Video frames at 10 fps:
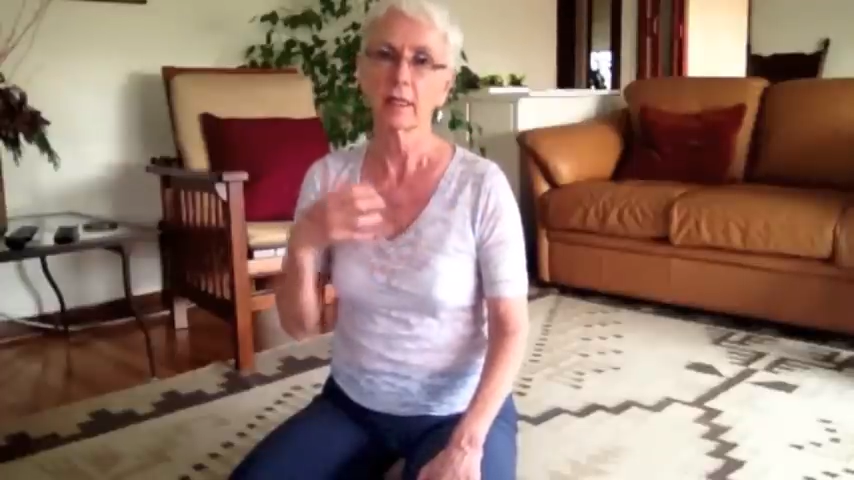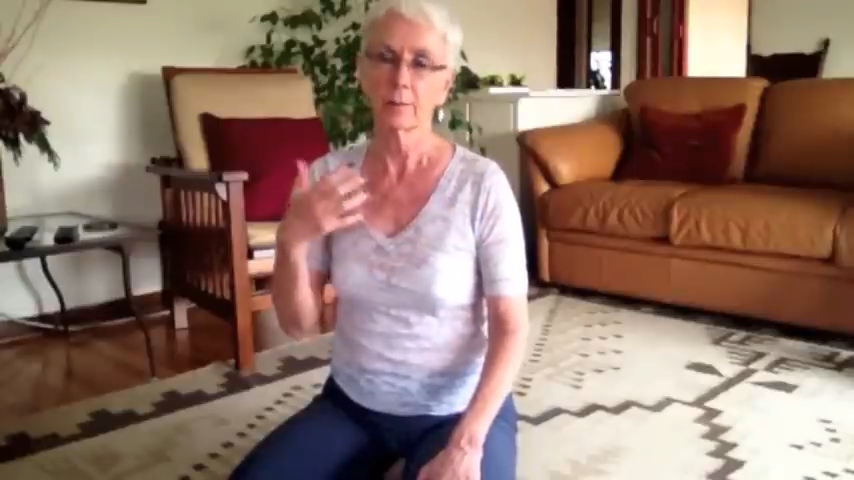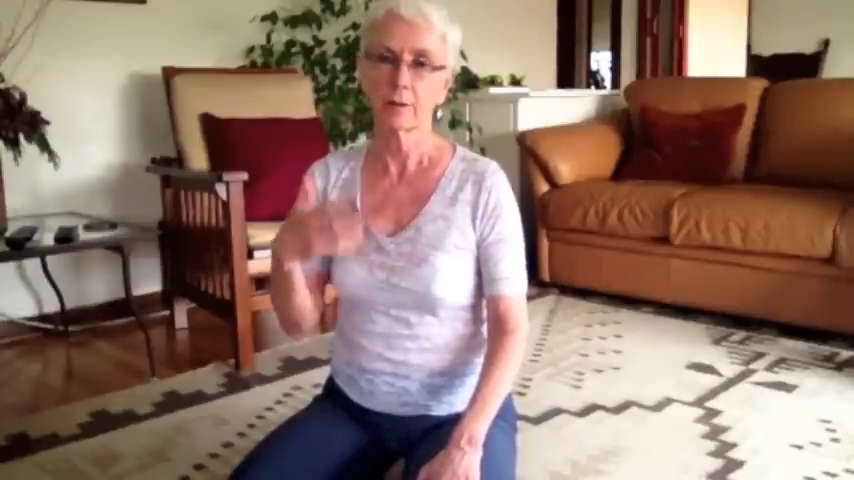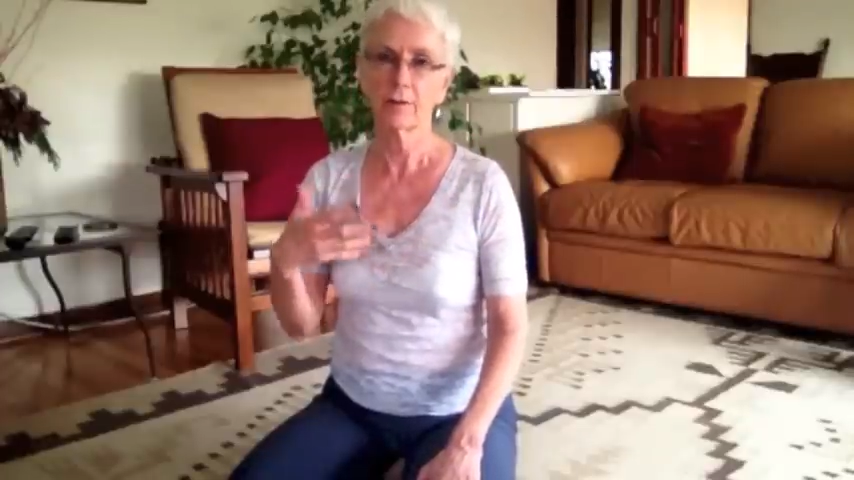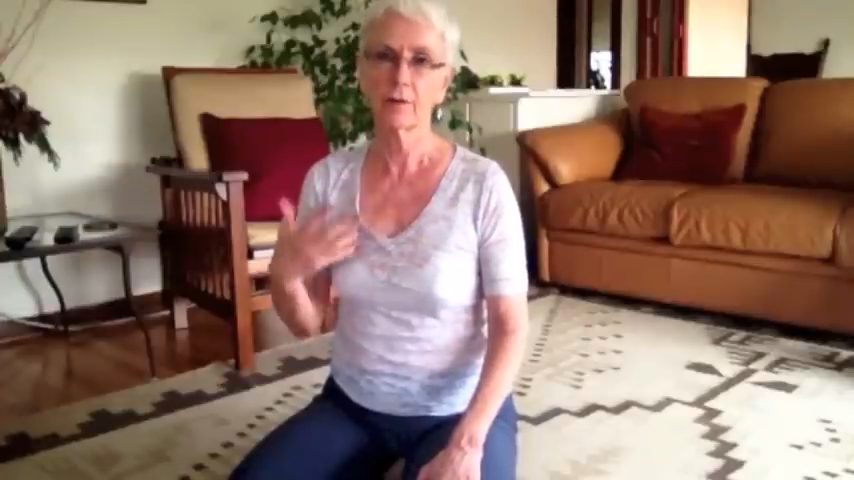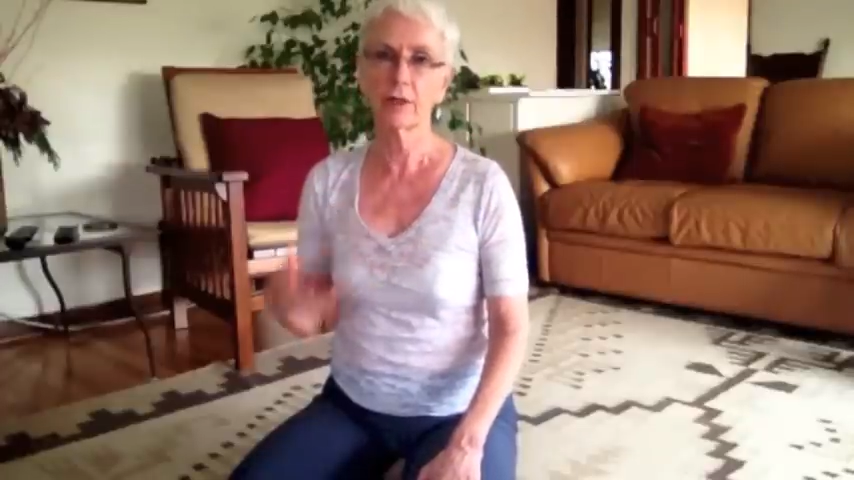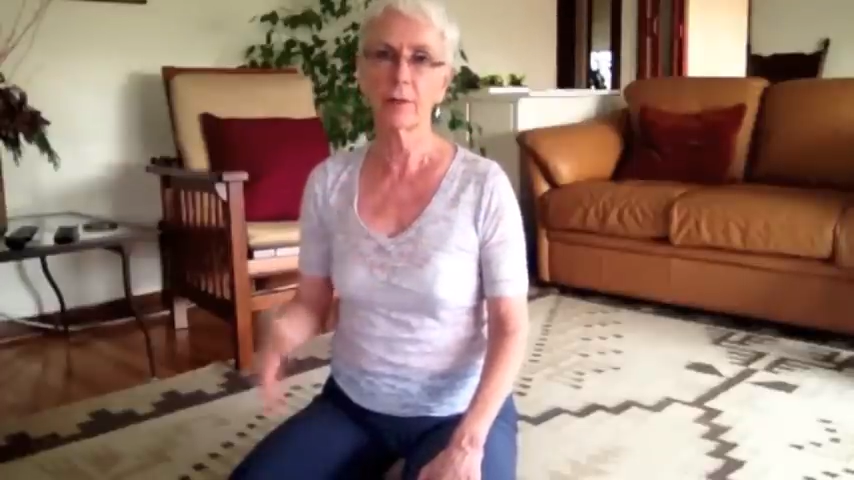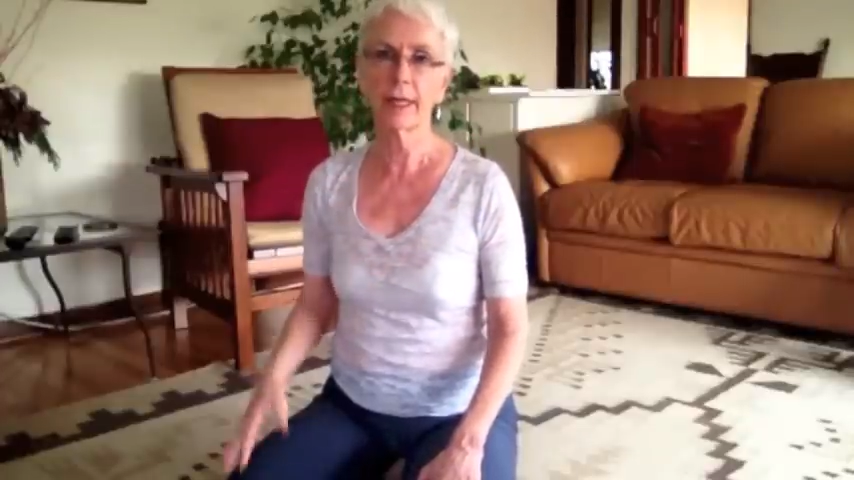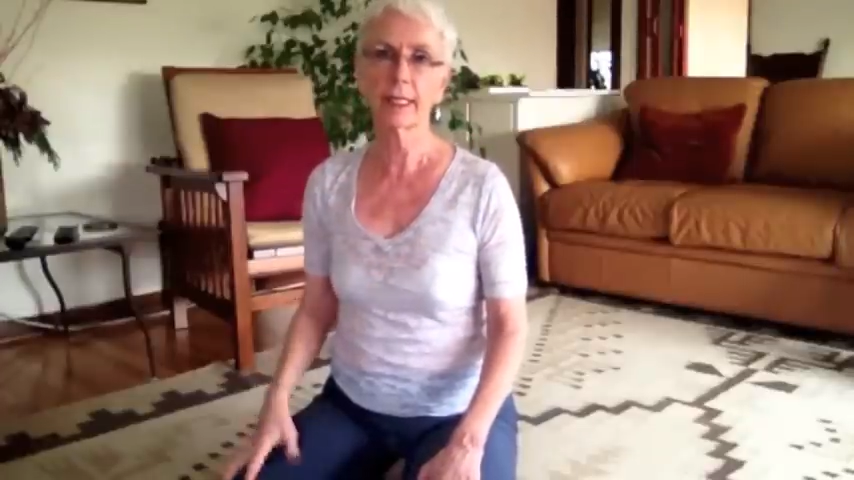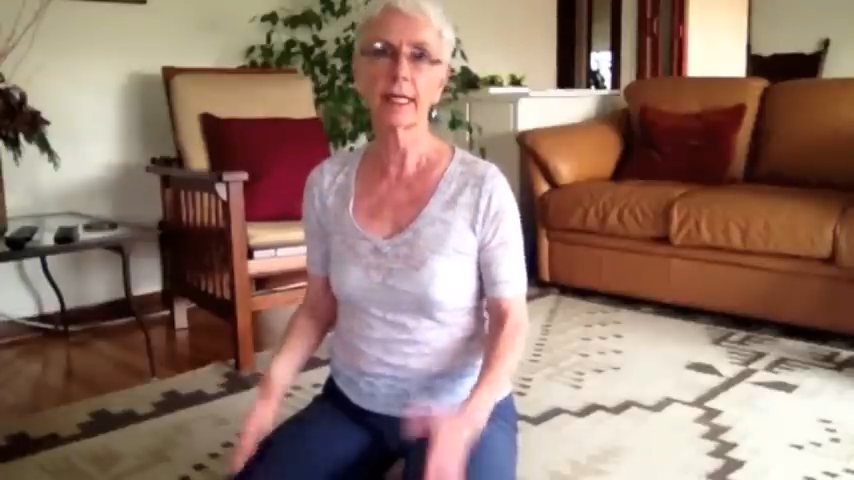before you
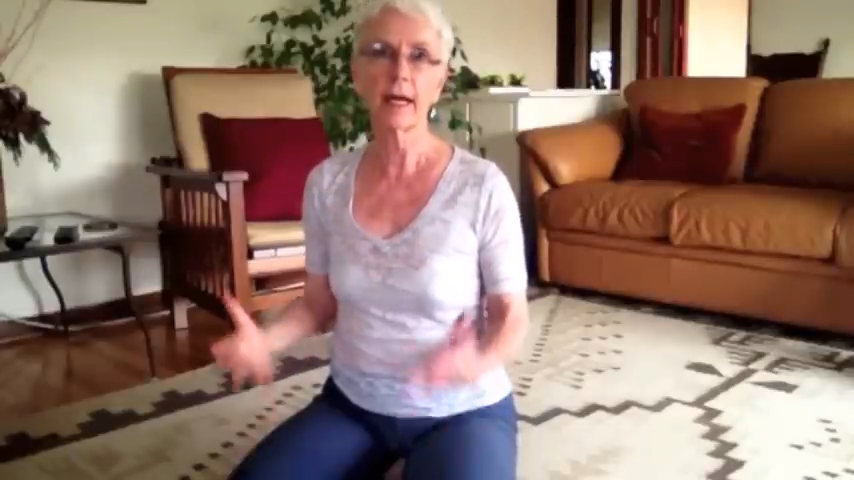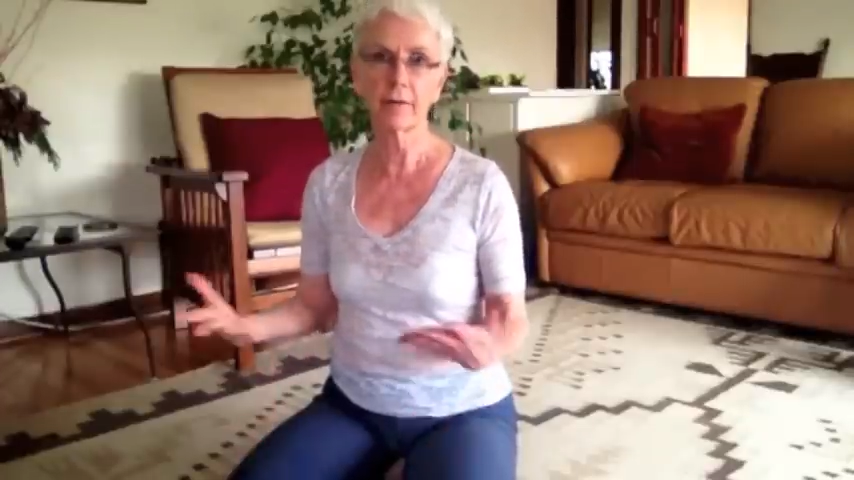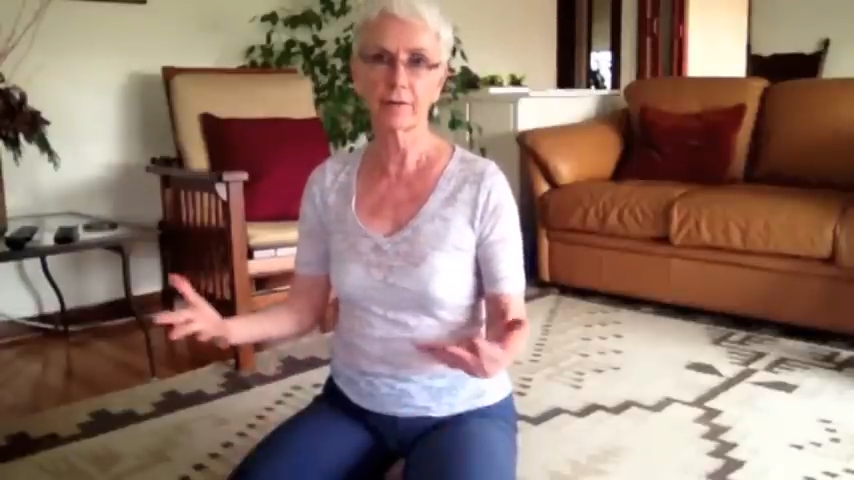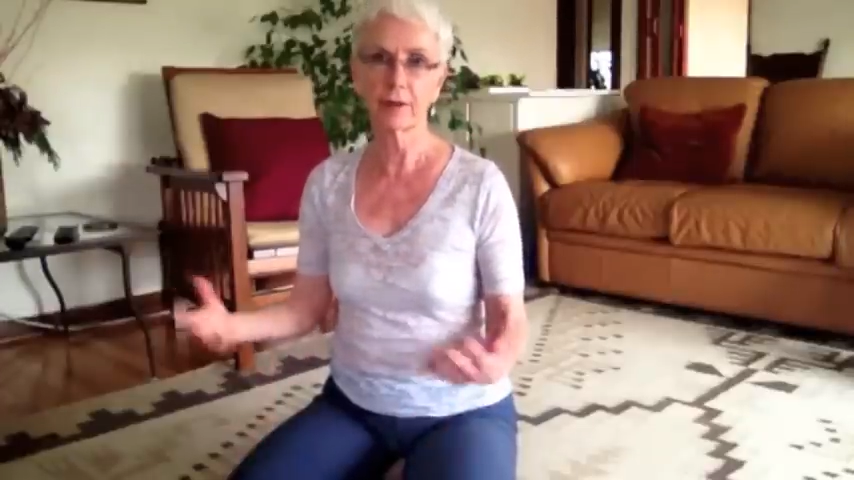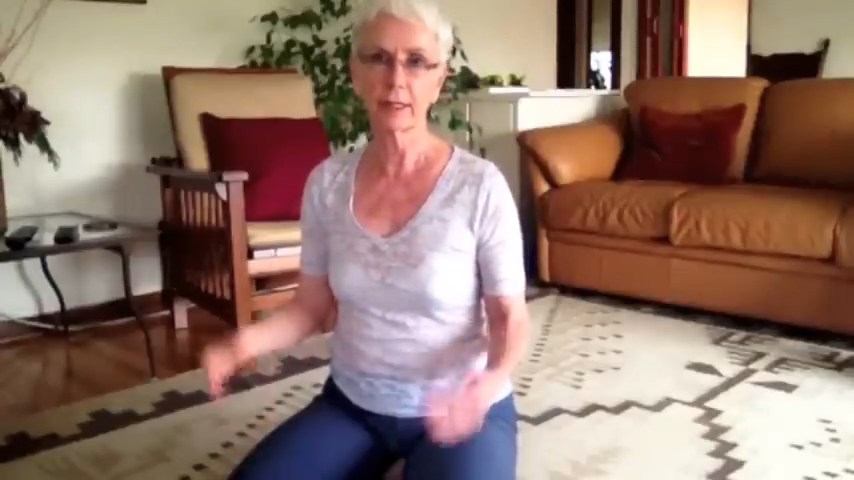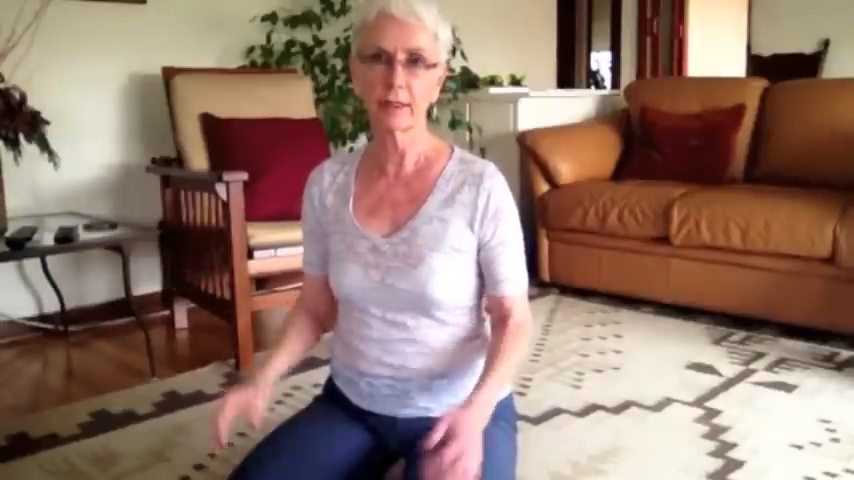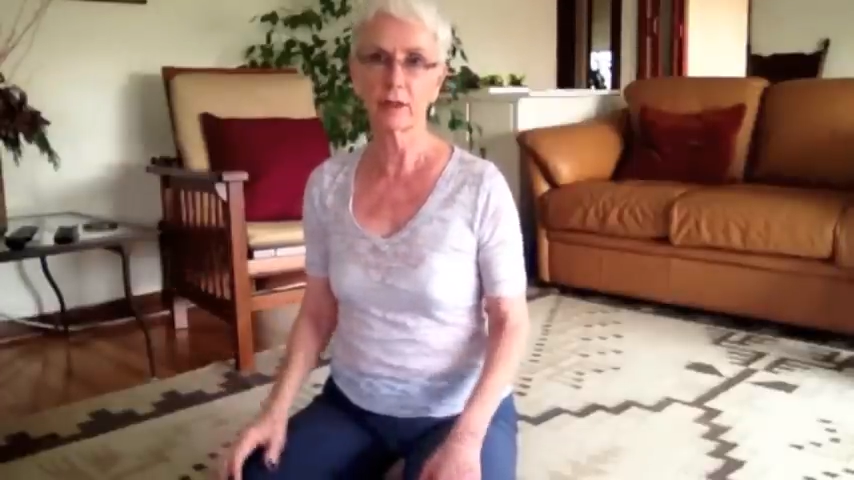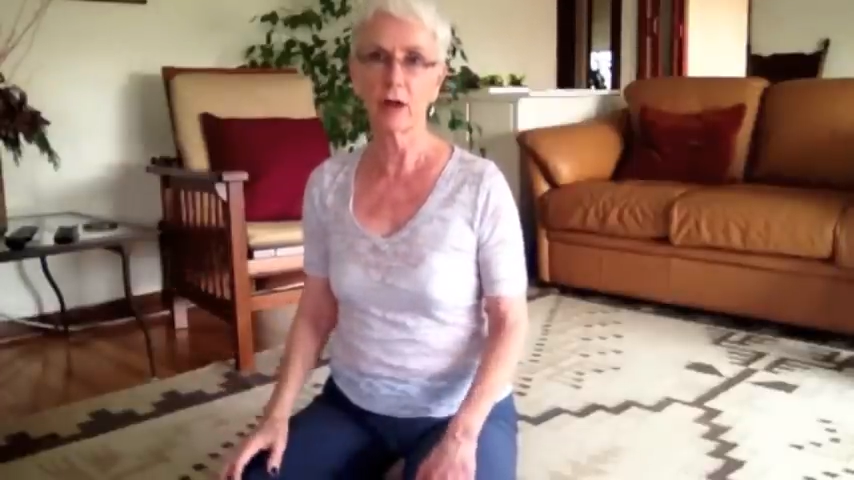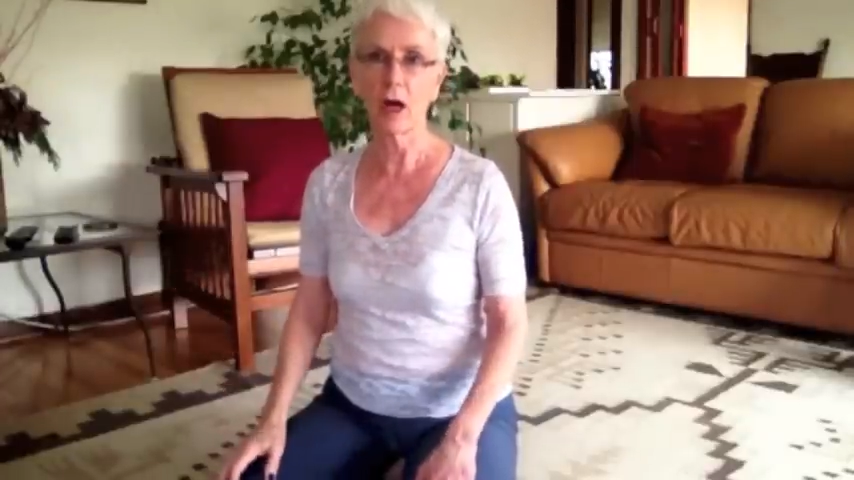make an effort in your